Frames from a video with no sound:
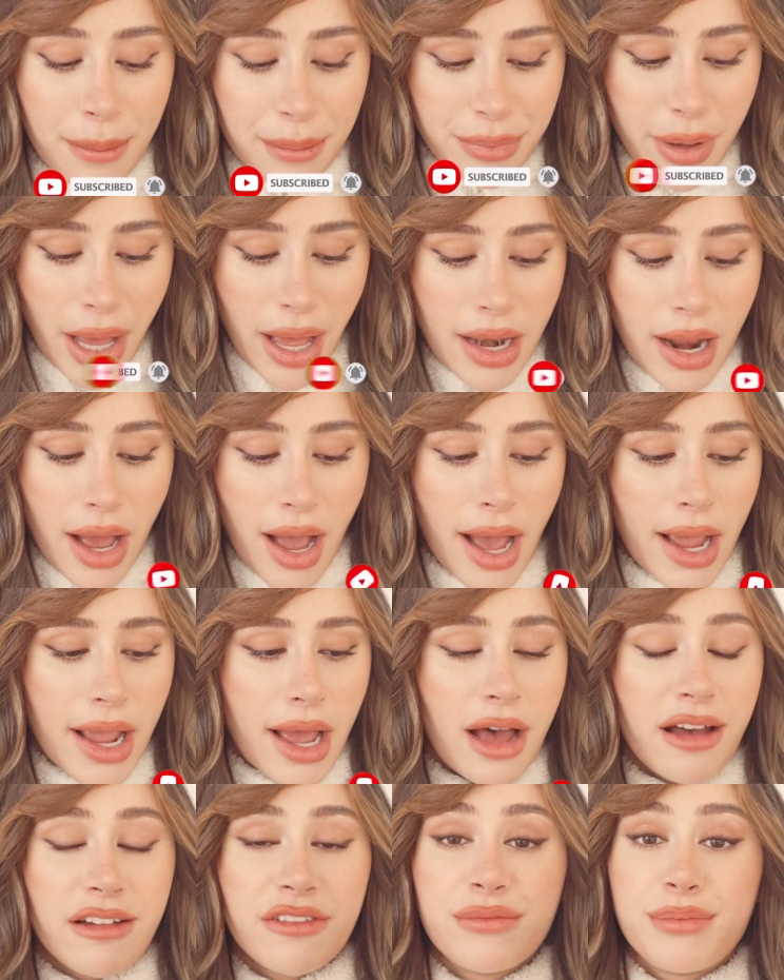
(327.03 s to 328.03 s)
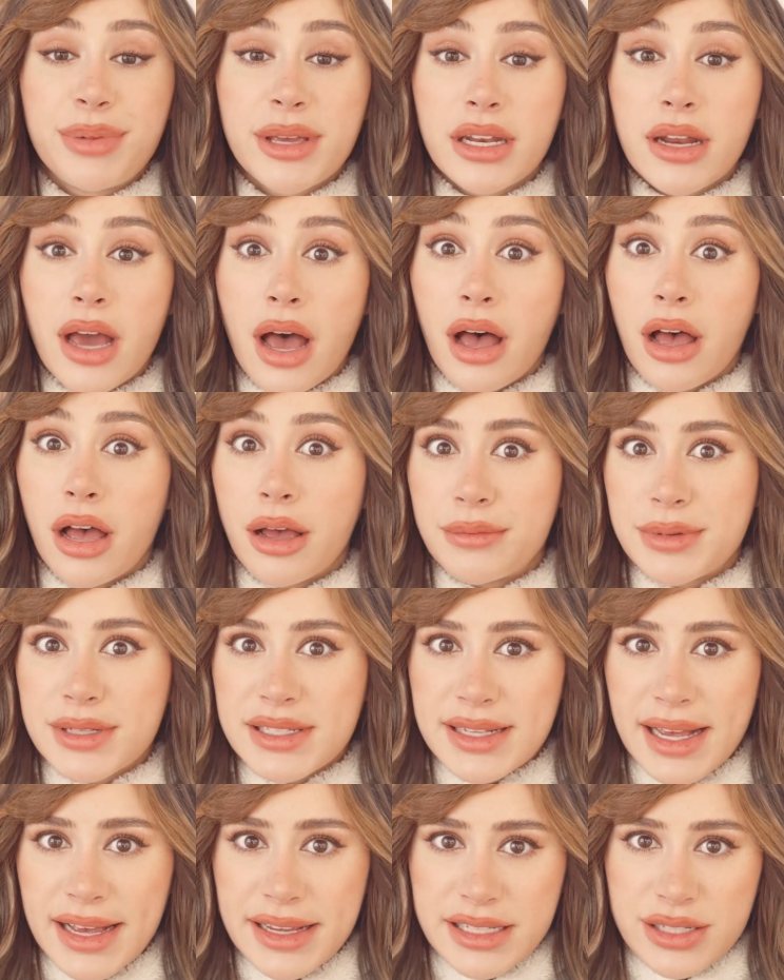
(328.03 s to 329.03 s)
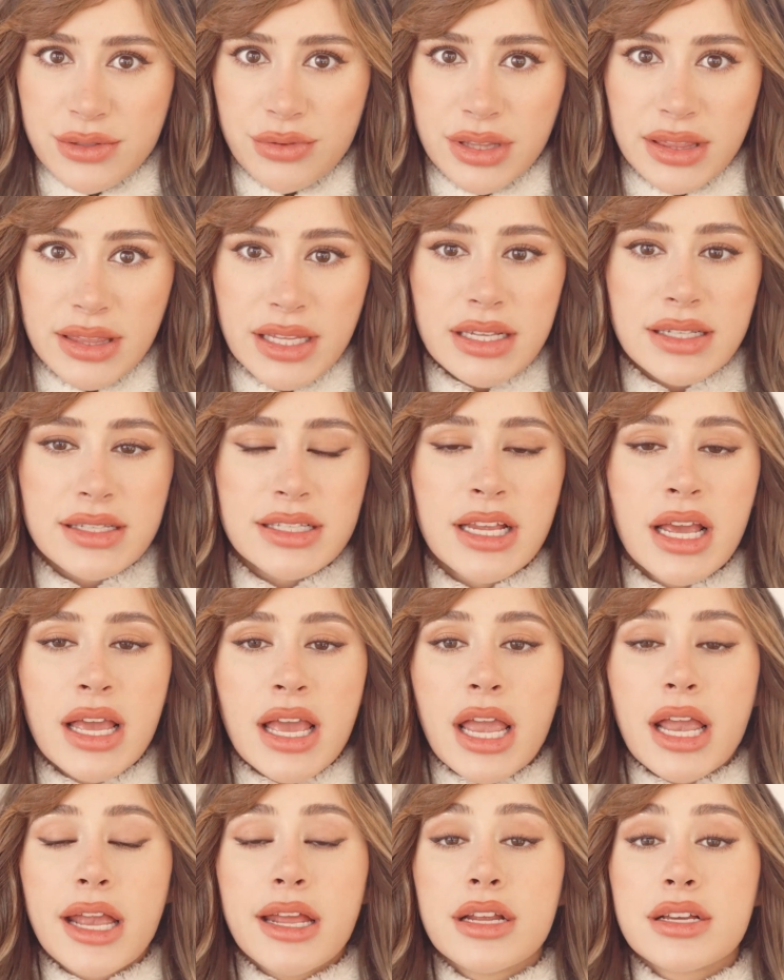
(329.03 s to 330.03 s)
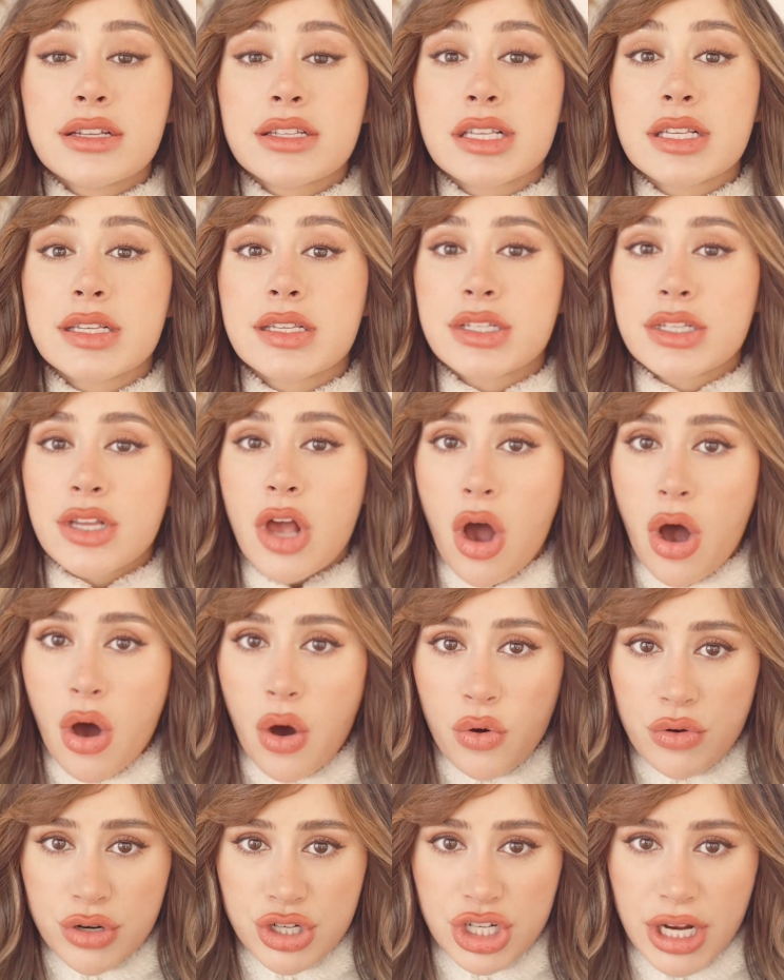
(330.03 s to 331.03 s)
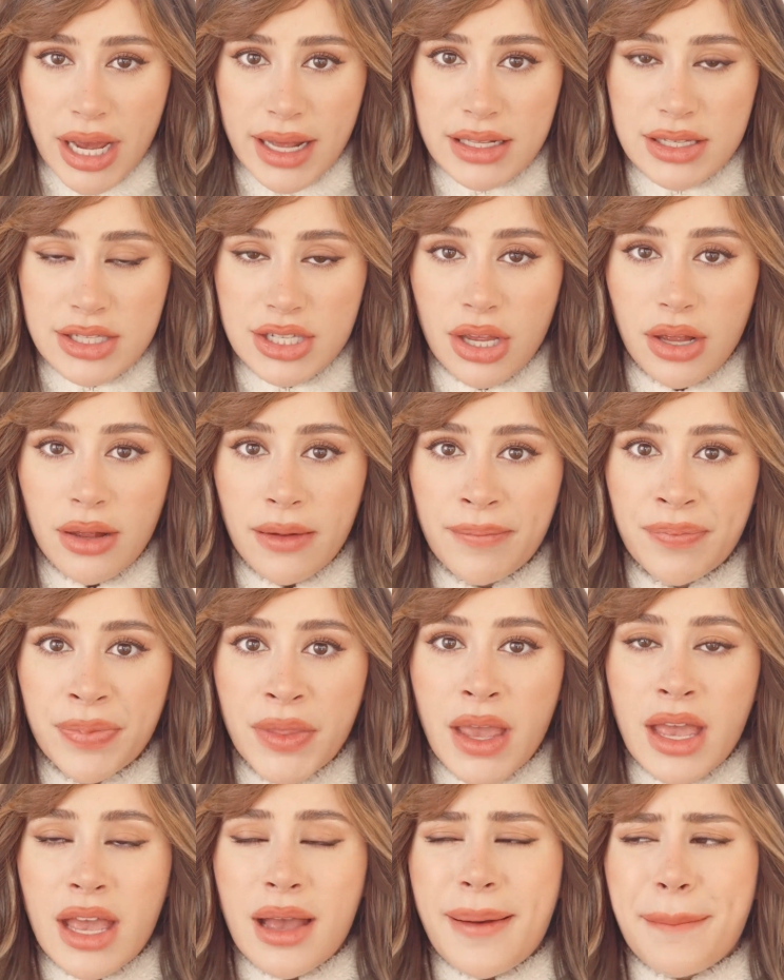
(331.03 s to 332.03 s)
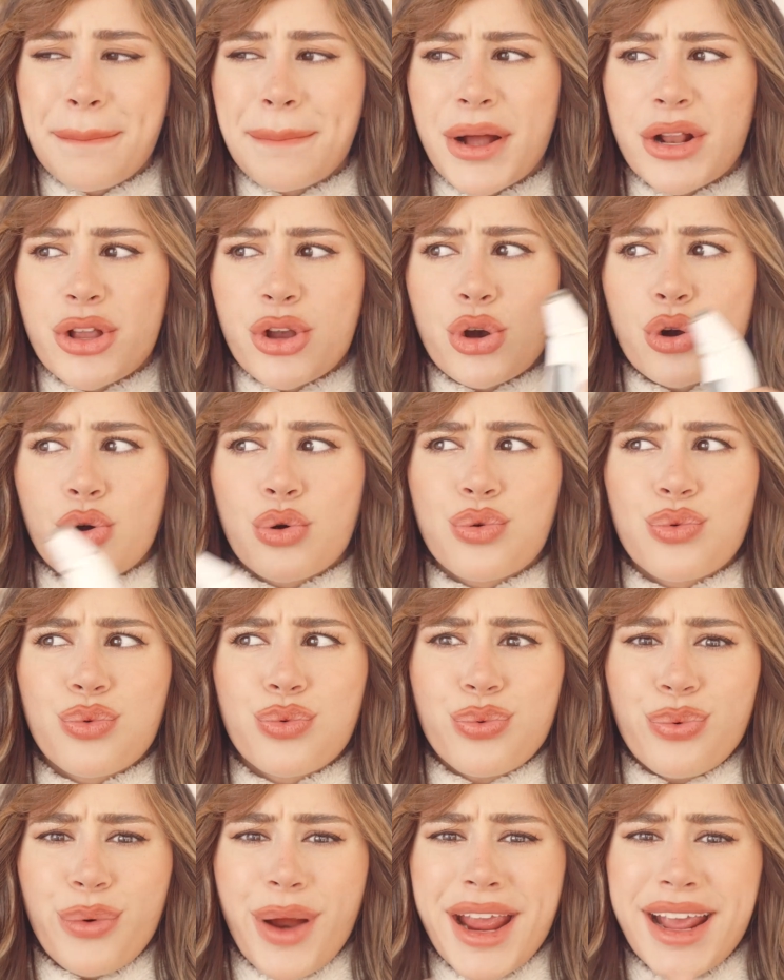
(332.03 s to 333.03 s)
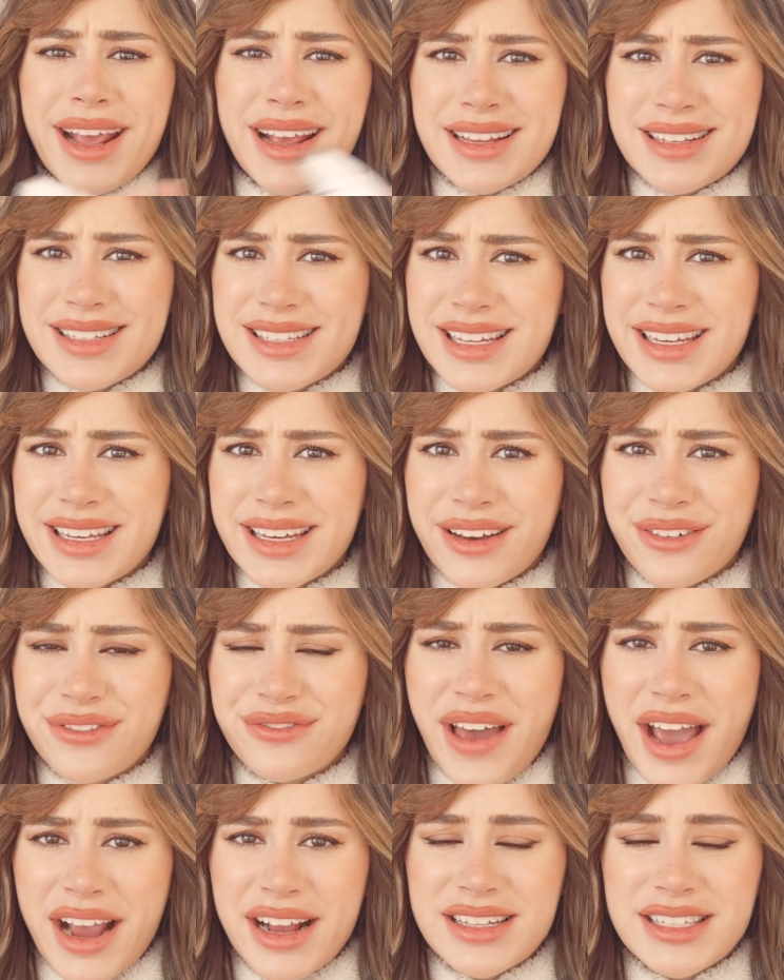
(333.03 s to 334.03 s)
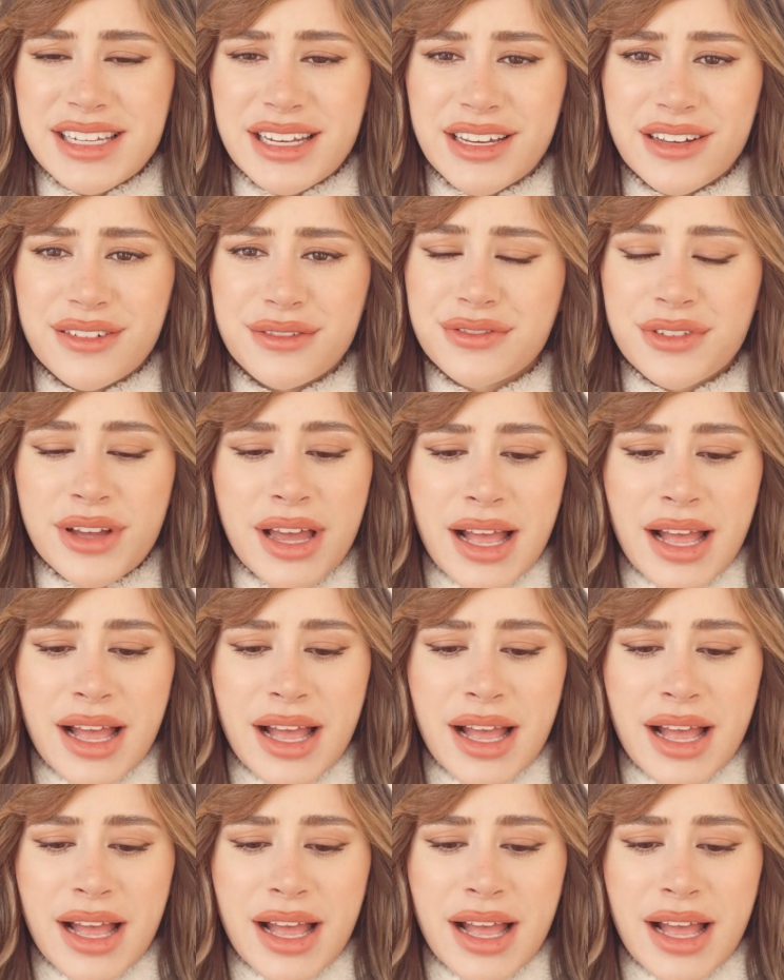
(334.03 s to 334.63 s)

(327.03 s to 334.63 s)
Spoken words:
But I have been obsessed with this. It is so gentle, but crazy effective.